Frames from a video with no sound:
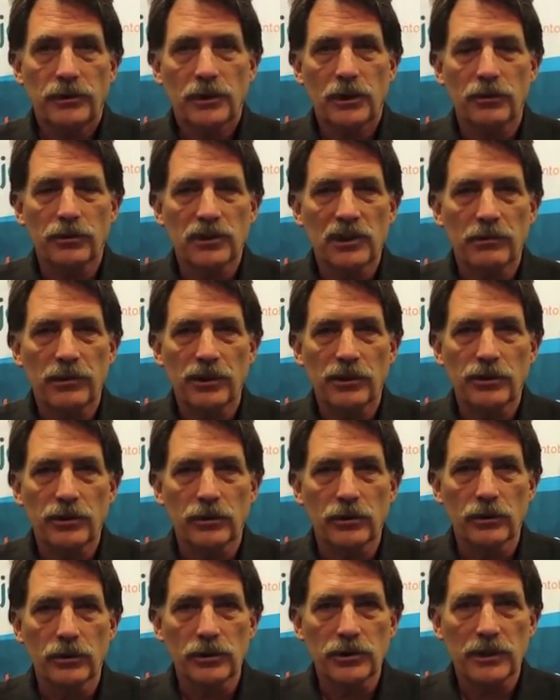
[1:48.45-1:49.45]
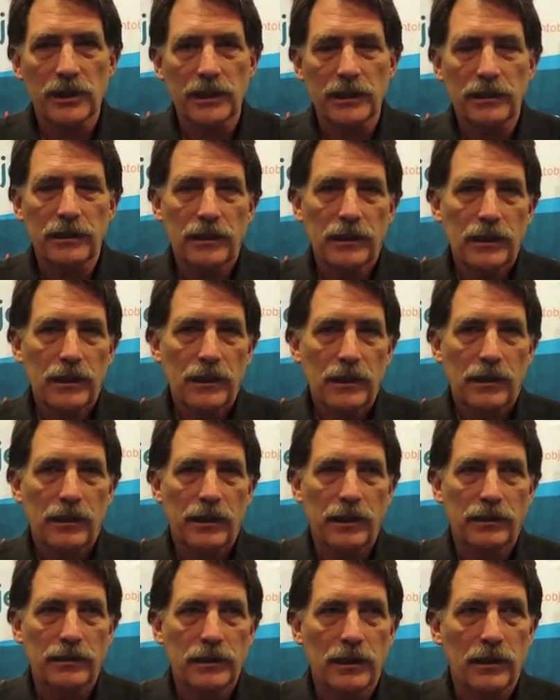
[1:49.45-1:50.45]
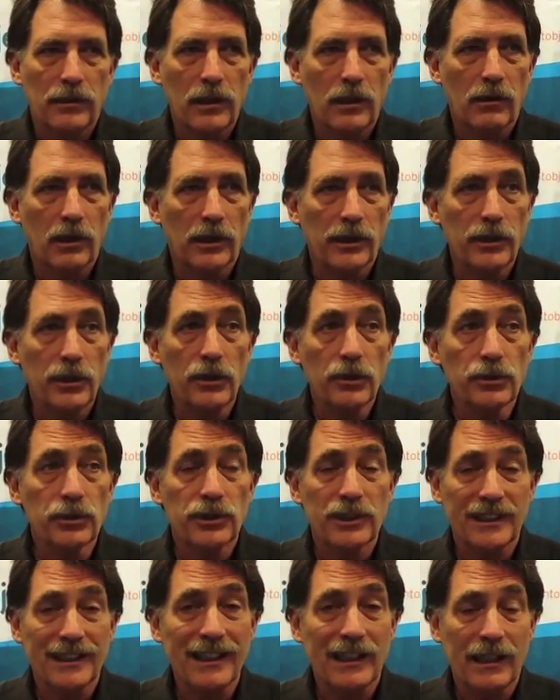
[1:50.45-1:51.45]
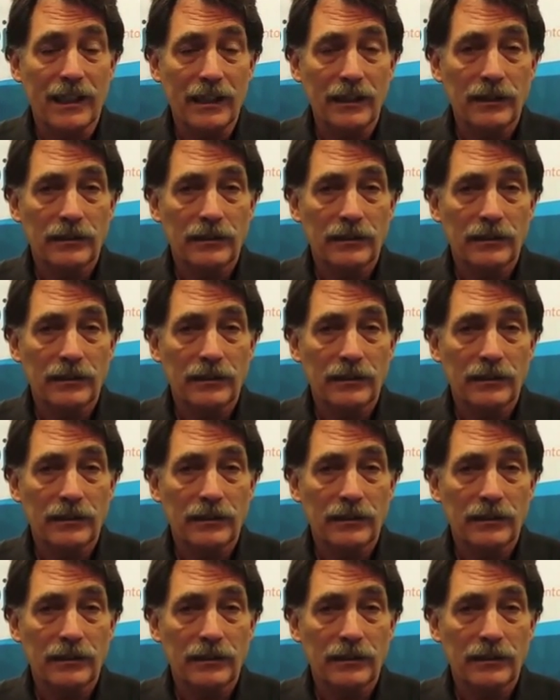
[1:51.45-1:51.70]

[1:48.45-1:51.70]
So some of the tools that are in use today